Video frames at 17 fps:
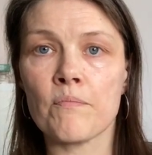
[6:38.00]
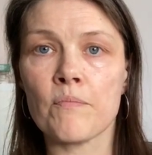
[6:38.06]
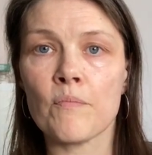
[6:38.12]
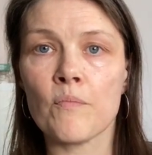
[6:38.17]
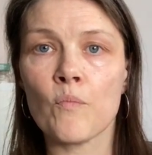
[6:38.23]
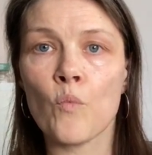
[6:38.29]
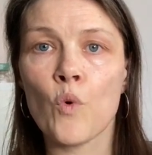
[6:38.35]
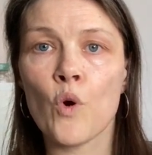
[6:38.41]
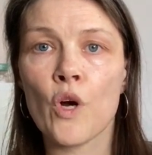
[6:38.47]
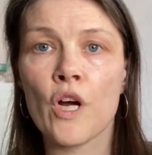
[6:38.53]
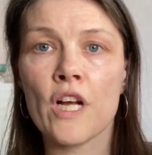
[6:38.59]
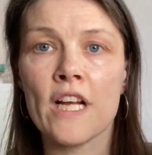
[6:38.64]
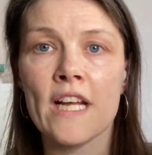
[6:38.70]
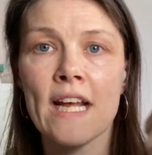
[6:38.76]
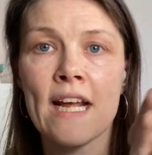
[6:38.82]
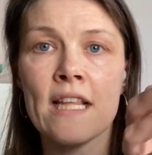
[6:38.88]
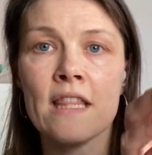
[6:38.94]
work
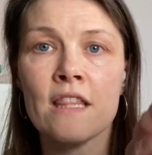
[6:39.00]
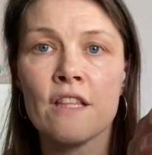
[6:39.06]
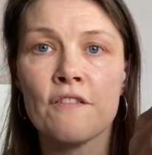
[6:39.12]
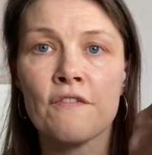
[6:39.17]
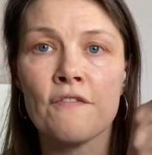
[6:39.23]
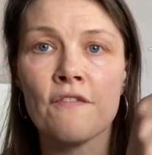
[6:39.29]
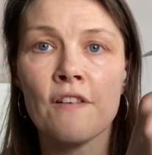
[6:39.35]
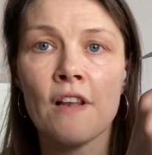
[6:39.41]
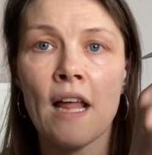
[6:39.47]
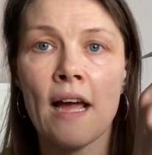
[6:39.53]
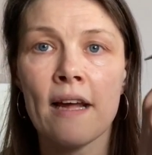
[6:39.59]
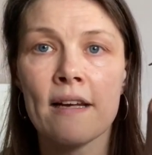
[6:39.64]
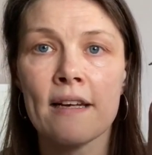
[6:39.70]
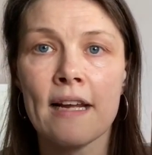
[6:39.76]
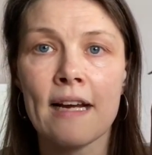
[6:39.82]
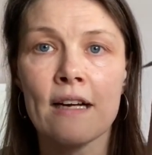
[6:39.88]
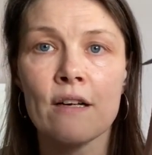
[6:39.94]
in the flat
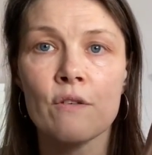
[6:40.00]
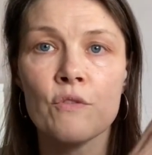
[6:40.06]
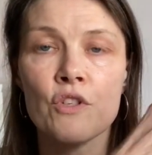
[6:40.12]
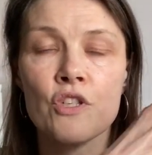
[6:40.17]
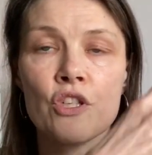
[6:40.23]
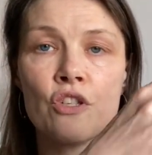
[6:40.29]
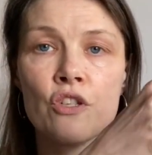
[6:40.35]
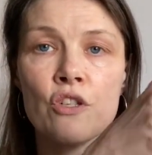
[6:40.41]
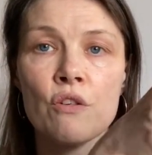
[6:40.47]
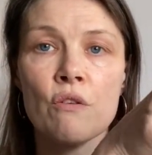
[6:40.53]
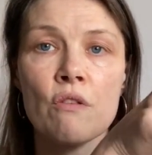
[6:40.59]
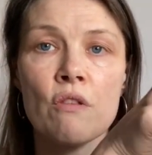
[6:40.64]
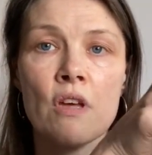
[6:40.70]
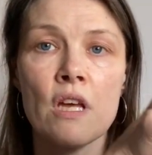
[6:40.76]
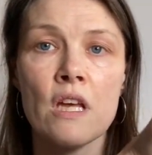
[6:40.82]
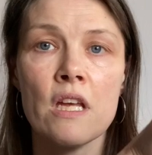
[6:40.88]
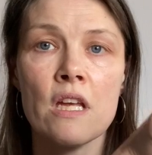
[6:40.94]
now to do
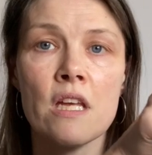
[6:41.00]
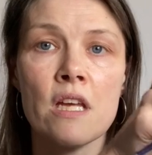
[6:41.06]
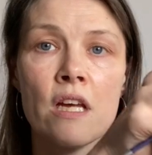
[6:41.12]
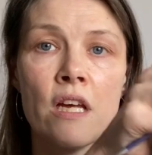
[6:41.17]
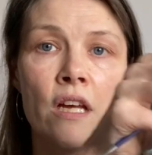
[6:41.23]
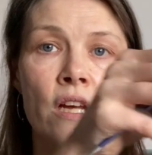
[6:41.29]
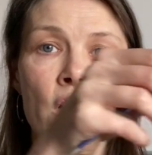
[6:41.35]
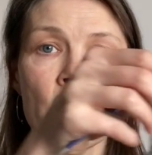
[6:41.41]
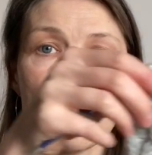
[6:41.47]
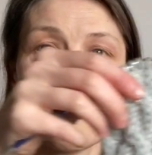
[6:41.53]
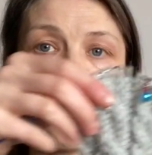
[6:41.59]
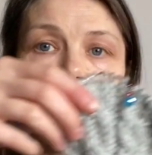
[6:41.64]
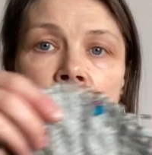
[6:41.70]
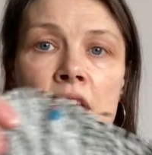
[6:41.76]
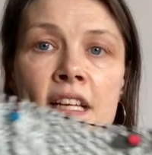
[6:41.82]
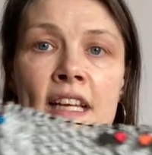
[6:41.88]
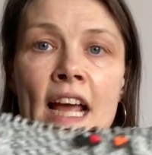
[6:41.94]
the
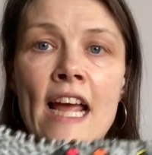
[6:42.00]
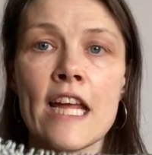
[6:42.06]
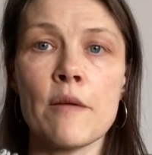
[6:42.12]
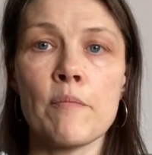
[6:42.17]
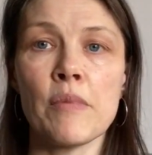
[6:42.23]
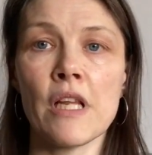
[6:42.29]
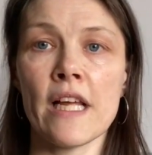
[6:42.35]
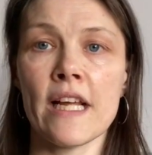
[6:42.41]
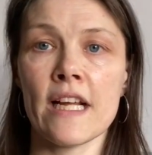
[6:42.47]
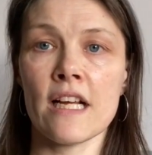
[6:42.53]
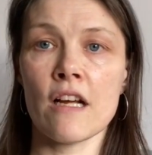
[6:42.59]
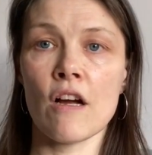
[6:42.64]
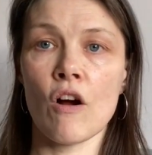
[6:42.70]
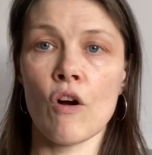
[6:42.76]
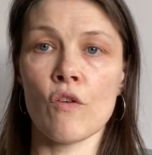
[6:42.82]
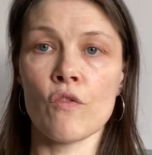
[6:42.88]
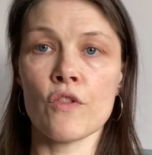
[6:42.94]
cabling
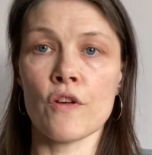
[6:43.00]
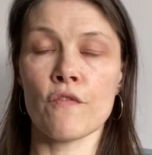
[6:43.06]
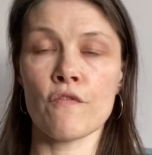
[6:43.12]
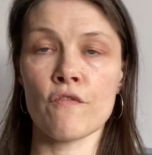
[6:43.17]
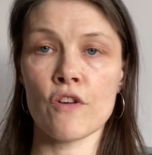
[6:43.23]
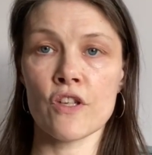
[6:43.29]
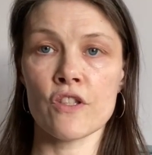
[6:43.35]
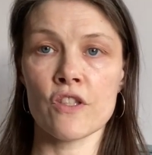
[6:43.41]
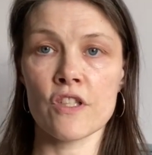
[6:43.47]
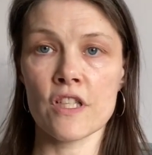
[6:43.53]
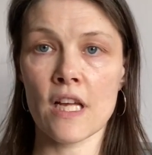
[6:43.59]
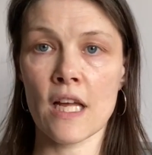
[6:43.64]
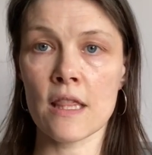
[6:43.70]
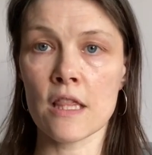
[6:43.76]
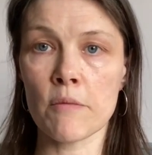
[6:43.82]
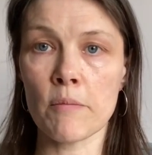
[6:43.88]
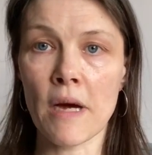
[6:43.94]
on the front
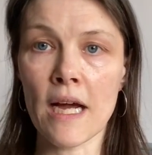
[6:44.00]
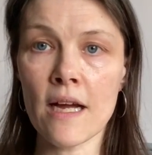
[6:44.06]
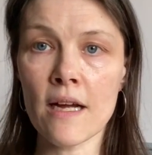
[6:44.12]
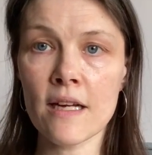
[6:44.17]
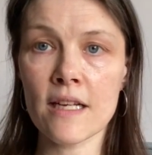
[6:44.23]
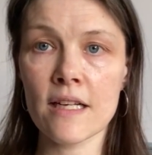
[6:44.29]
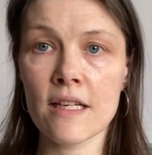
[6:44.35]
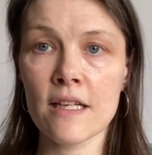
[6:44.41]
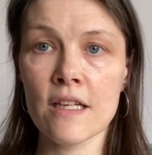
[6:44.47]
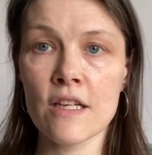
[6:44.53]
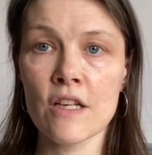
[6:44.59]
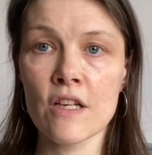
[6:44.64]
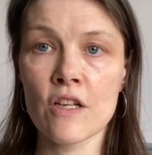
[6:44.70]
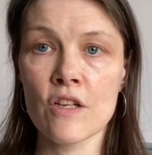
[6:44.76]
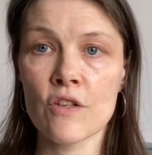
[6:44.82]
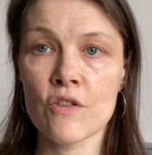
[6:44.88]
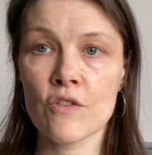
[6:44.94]
and the back.
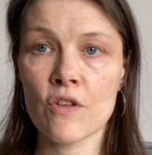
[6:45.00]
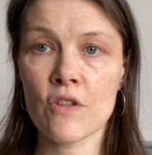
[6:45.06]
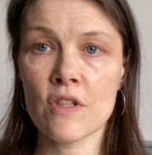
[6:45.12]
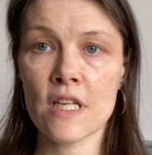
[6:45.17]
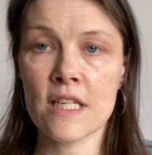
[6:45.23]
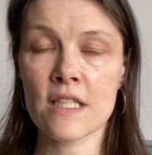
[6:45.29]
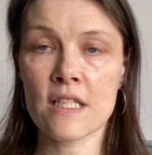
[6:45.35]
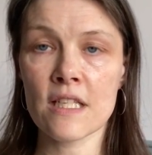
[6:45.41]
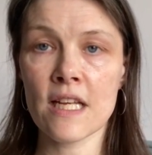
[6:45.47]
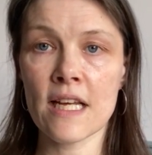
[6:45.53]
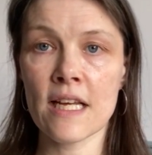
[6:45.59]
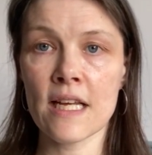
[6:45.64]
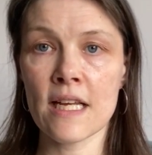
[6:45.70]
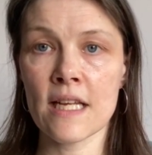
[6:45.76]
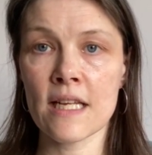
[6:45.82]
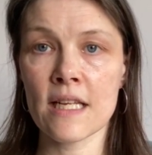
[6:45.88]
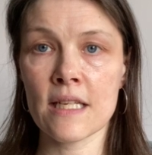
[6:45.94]
So this
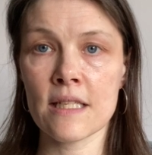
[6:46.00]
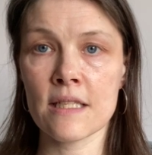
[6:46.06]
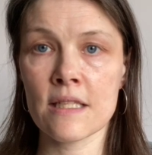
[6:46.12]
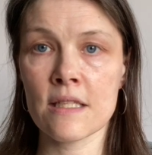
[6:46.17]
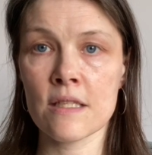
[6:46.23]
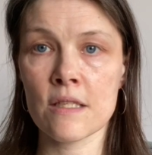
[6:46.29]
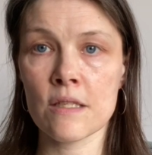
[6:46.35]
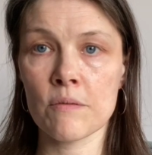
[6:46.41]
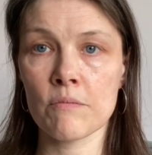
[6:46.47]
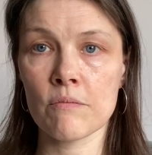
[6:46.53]
is